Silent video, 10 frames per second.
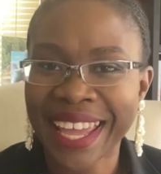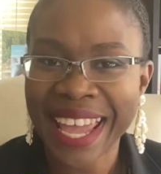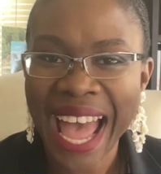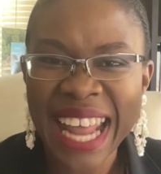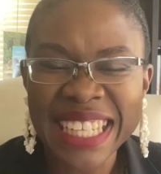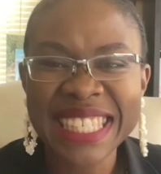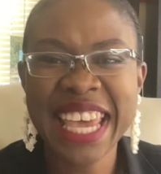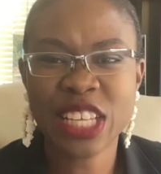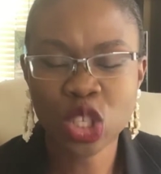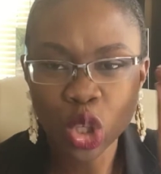And it
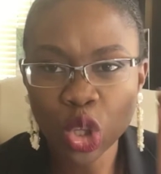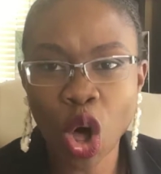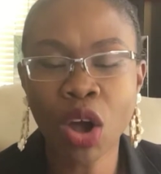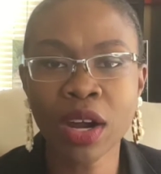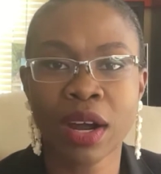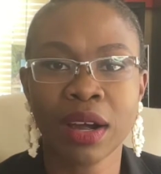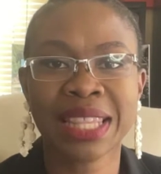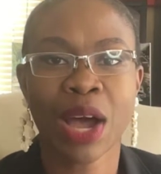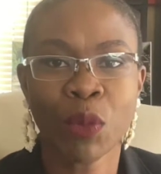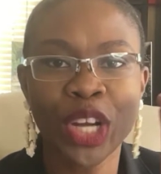takes longer
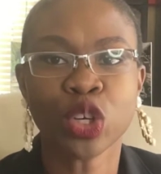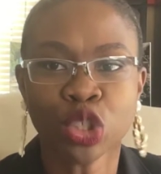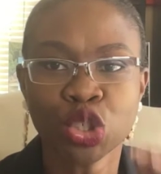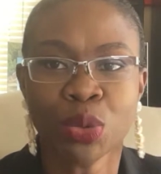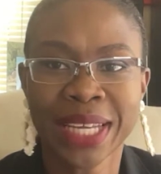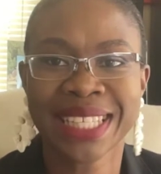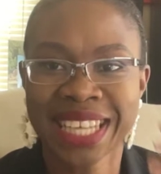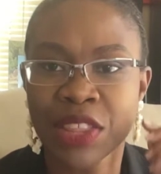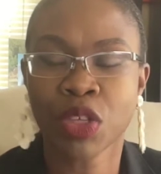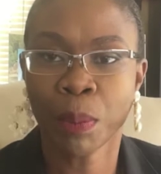than when you're doing it
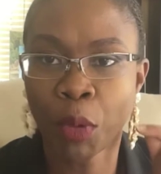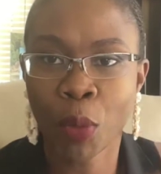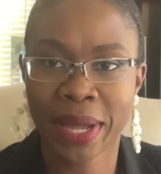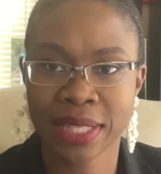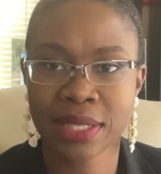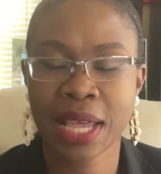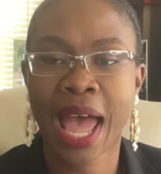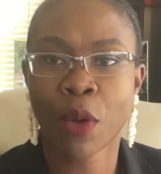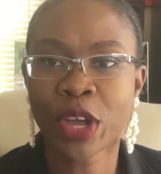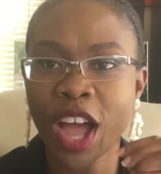in the moment.
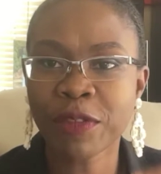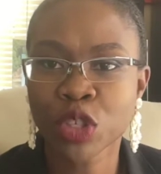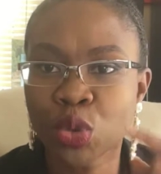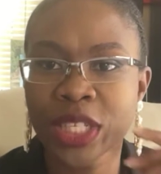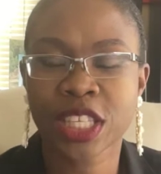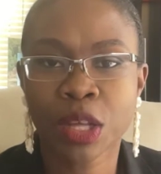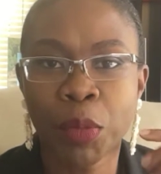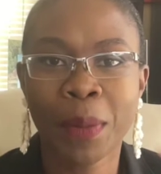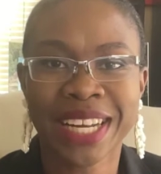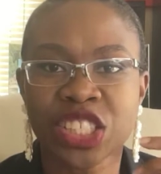And when you have to do it in the
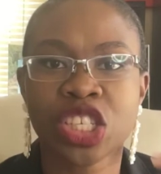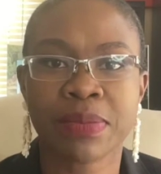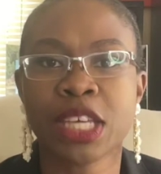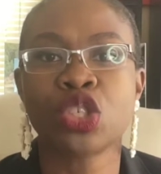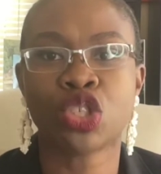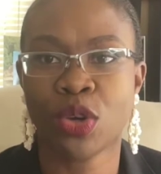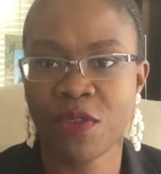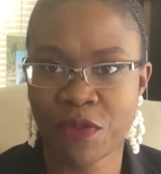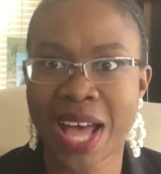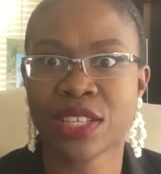moment, it just makes you do it
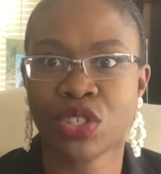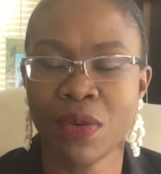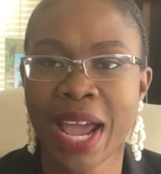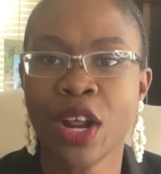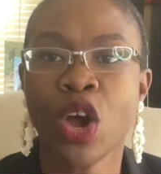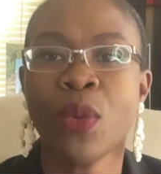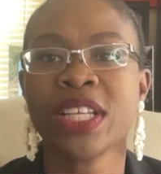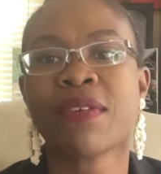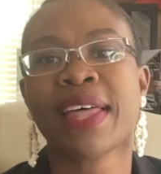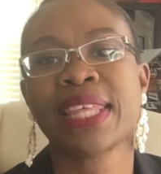faster, right?
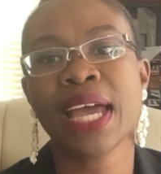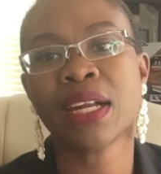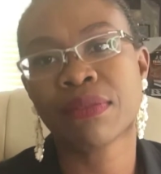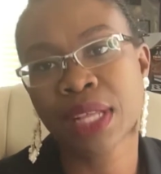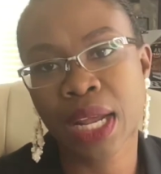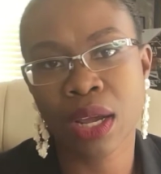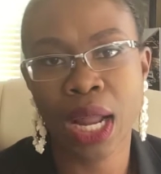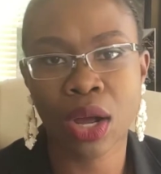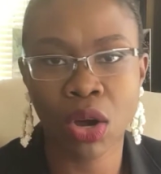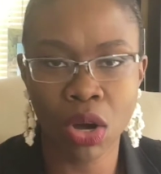Whereas if at the end of the day, you're
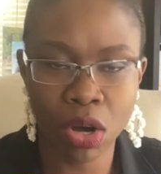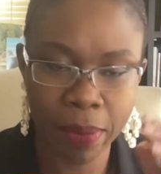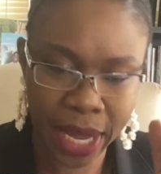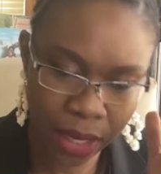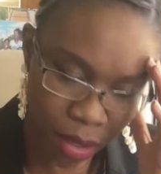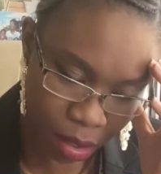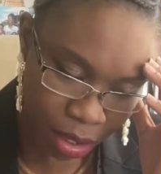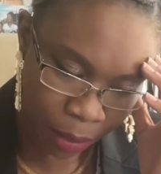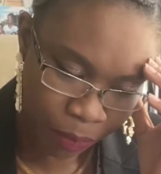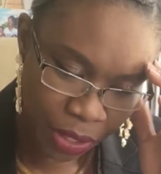like, oh my
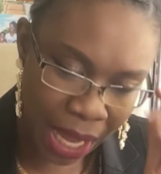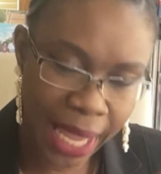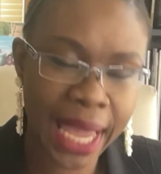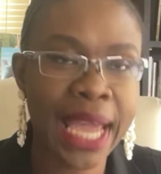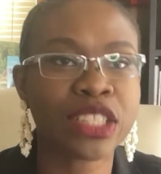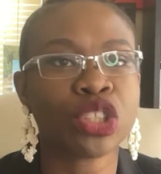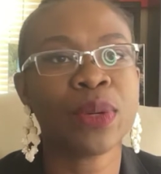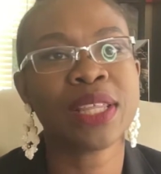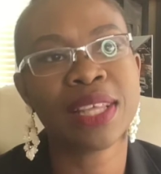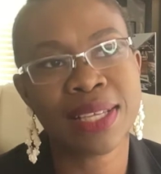God, I hate
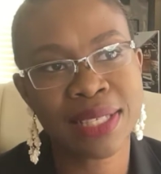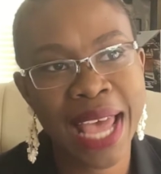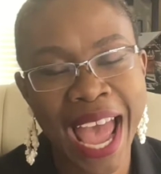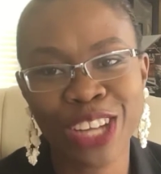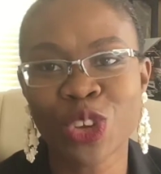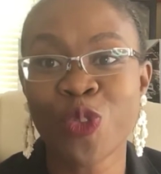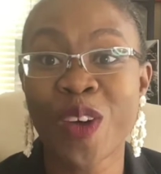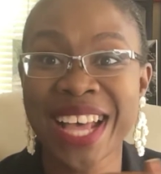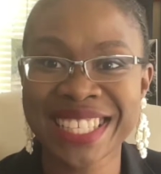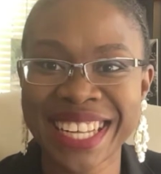doing this. And you
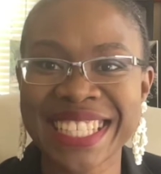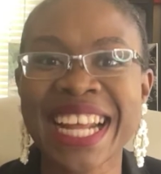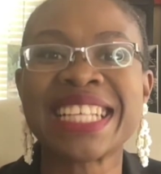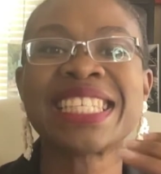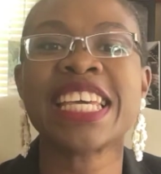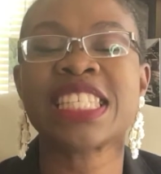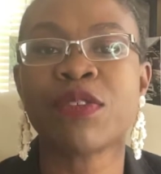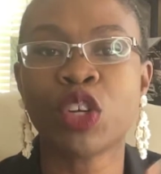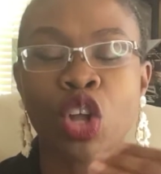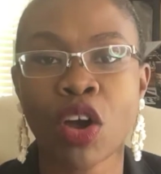vacillate and it takes
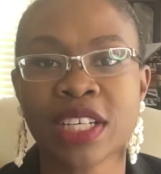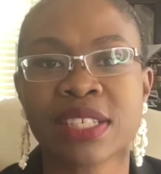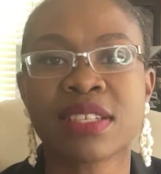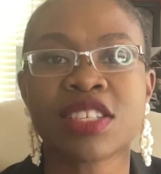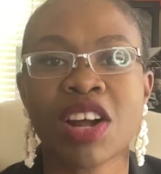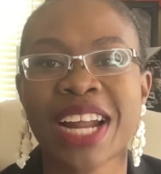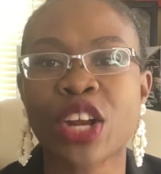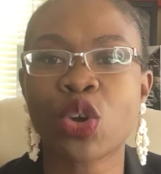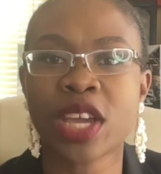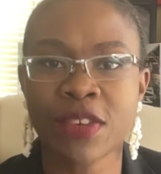even longer to start
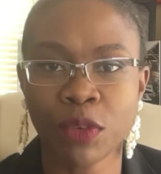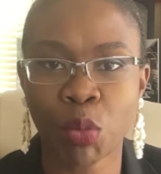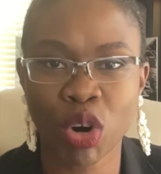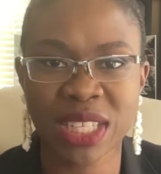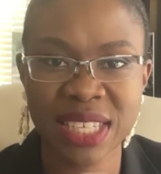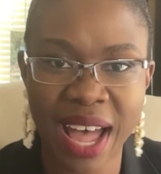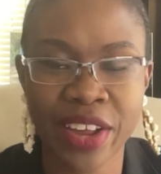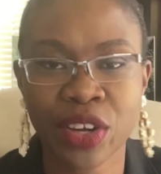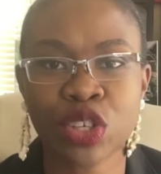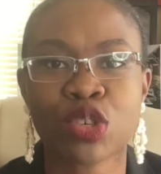and you're even more
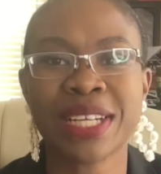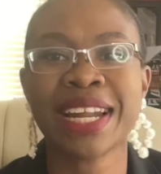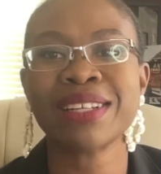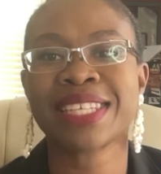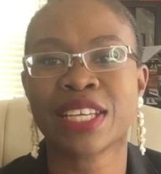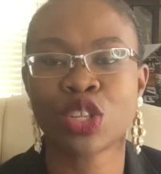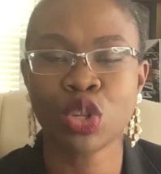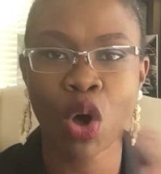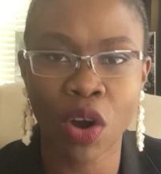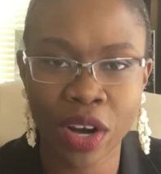tired. So it now takes
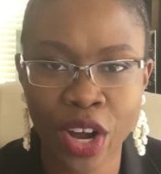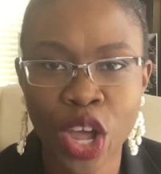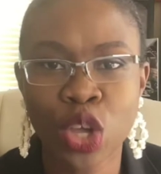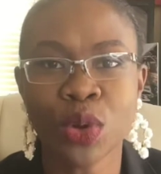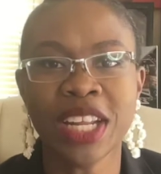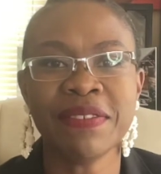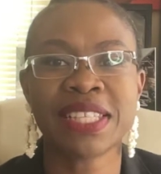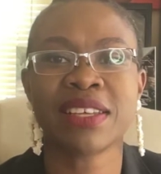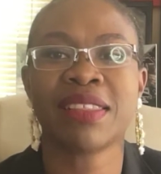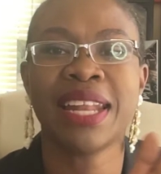longer. You leave it
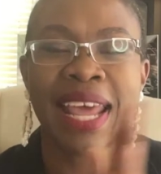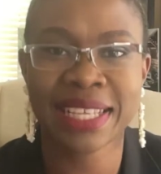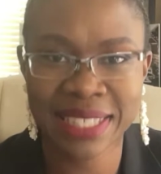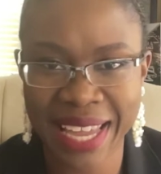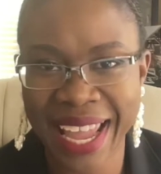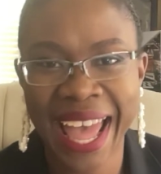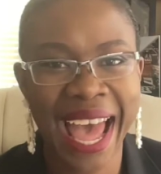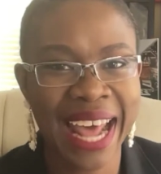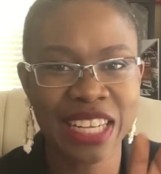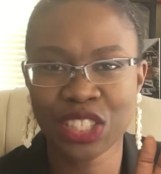till the next day
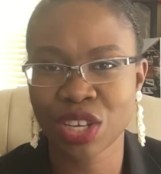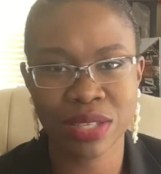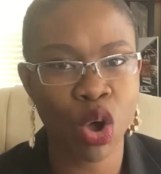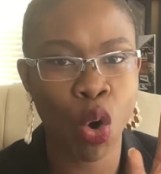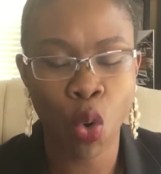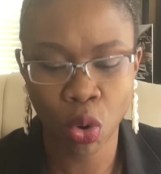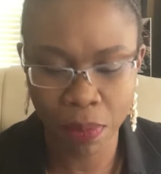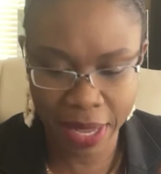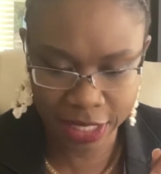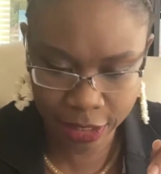and it's just a whole
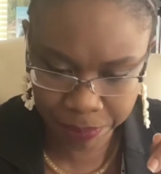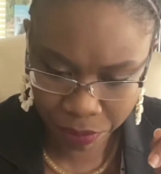mess.